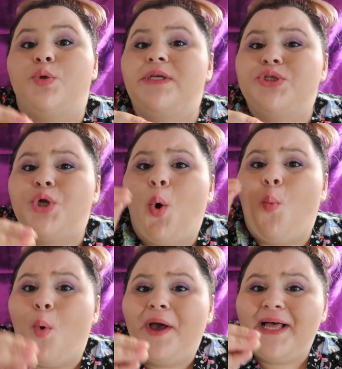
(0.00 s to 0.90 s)
You need to know
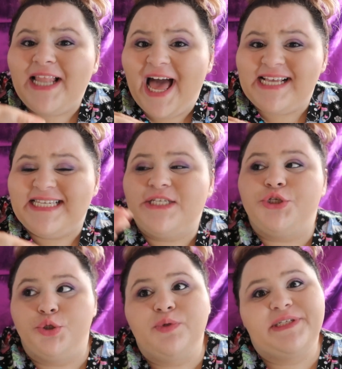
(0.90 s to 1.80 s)
what
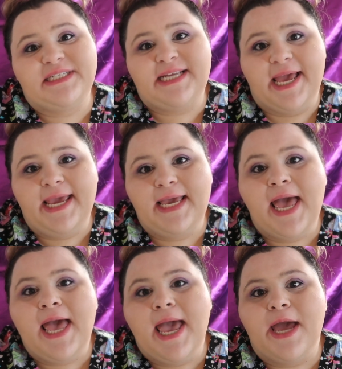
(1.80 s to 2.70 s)
classes you need to take
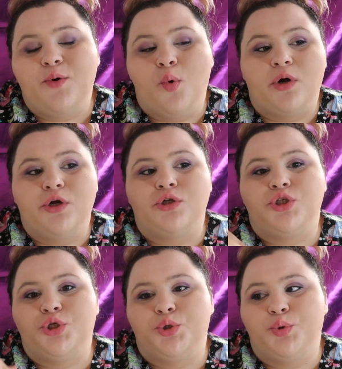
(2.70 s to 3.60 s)
in order
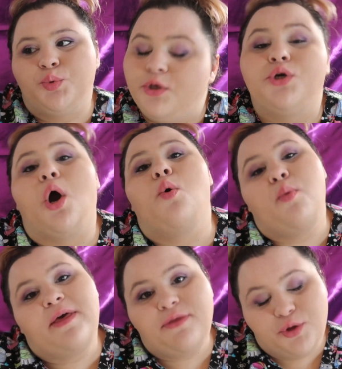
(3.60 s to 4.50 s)
to go
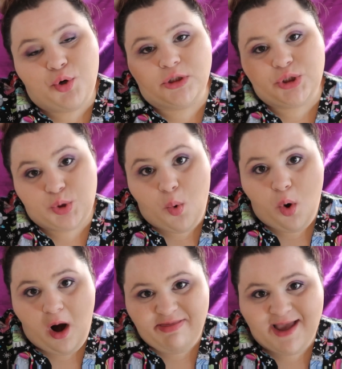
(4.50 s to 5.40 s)
with your
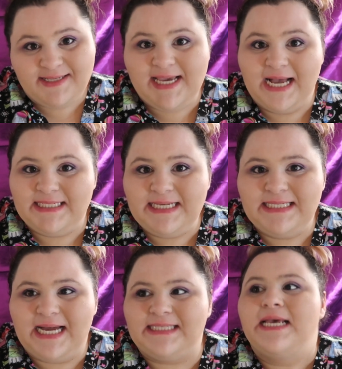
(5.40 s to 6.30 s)
score on the ATI
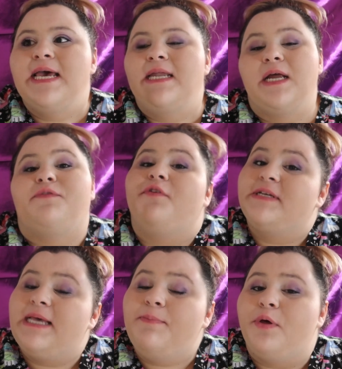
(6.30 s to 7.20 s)
TEAS test. Now, for
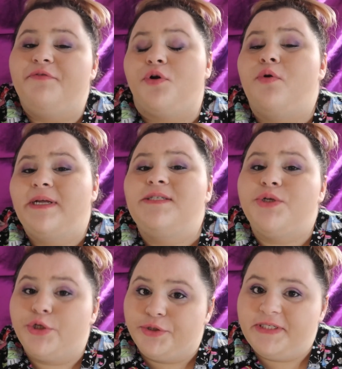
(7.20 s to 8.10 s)
example, if you're going
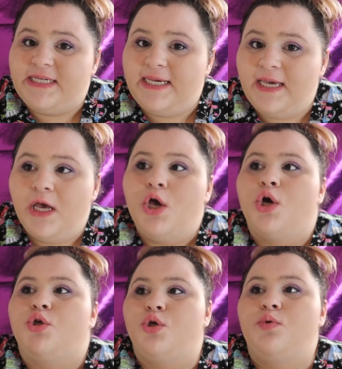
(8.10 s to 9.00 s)
into nursing,
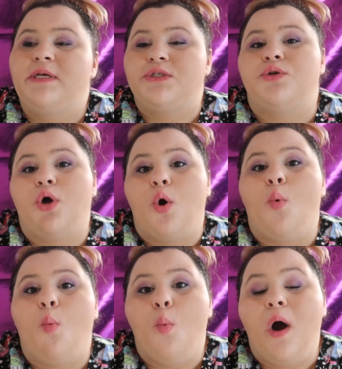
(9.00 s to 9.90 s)
you need to know
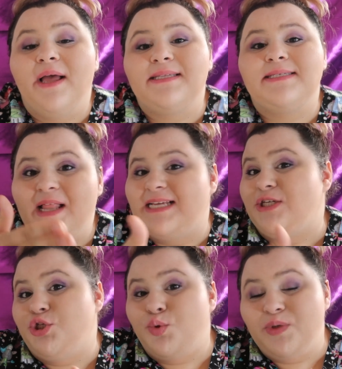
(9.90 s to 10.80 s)
what
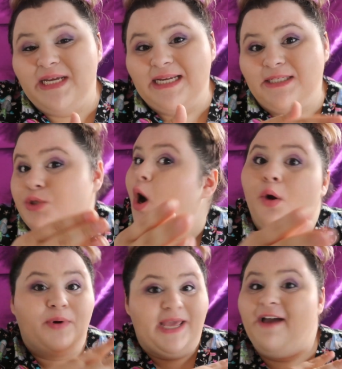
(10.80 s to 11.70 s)
classes you needed to
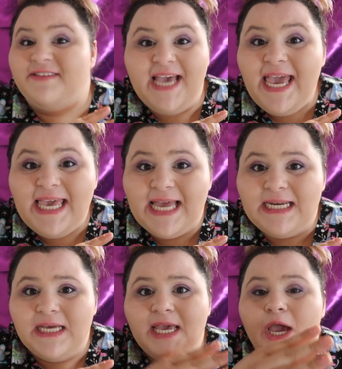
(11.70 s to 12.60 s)
already have
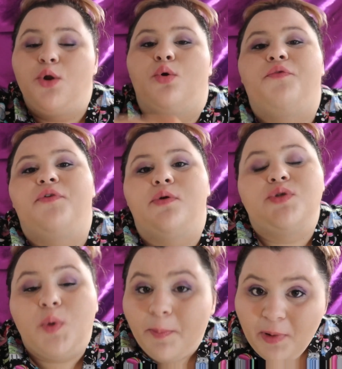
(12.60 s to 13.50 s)
taken in order for you
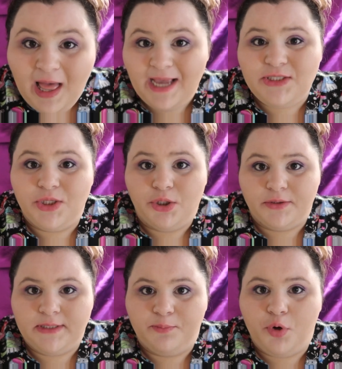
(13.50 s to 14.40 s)
to apply to the
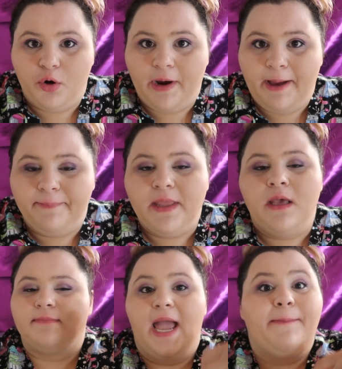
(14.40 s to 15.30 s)
nursing program.
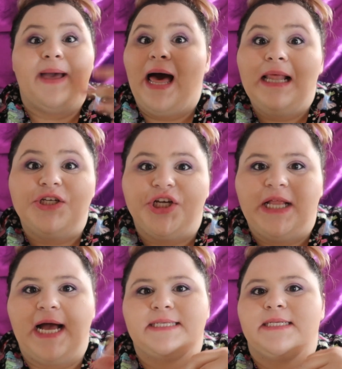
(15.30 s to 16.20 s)
A biology
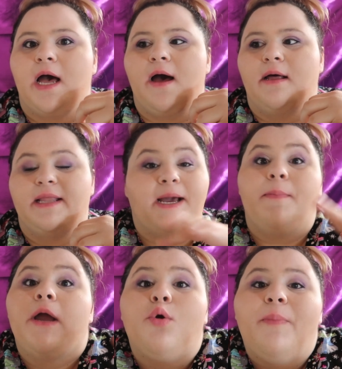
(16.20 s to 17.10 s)
class, like a
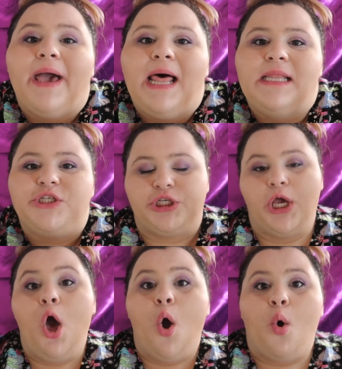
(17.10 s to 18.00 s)

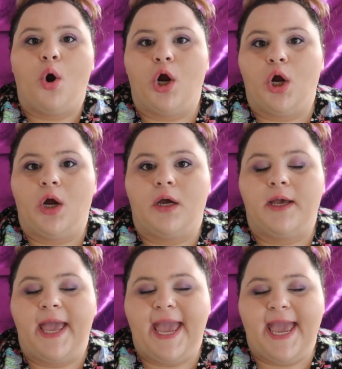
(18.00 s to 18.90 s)
microbiology or
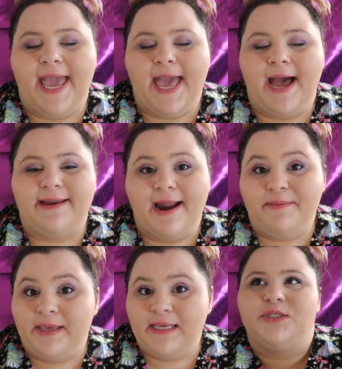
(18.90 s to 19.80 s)
a
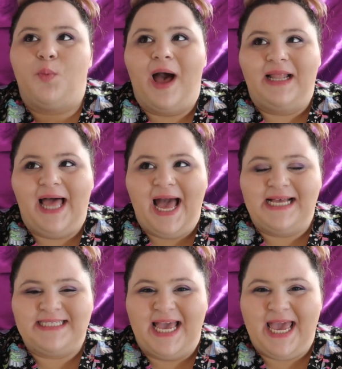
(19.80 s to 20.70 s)
anatomy, as well
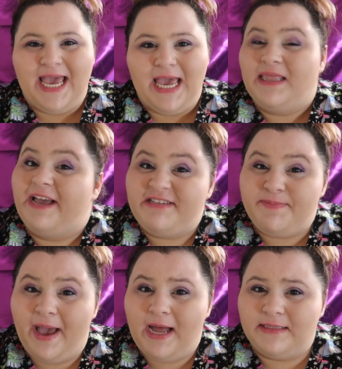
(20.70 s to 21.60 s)
as a
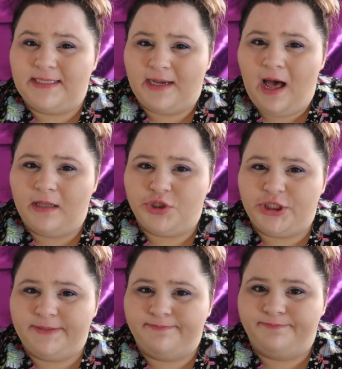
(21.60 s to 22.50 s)
lifespan
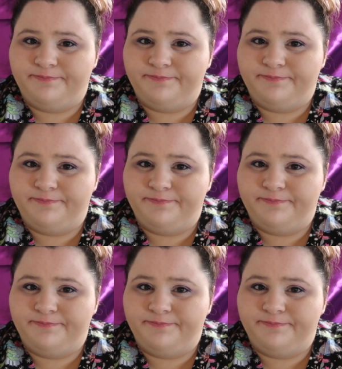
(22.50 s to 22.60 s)
psychology.